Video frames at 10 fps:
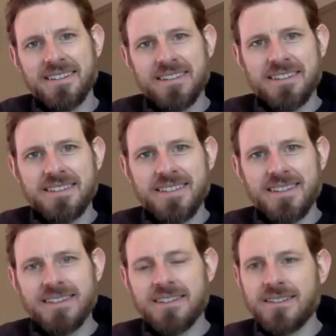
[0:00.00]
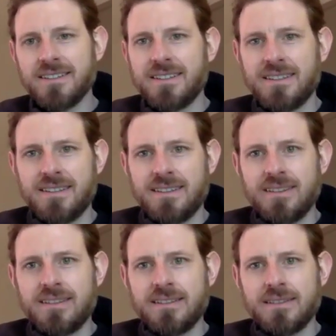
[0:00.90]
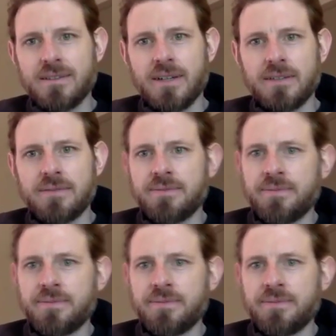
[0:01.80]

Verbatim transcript: good to see you. Um,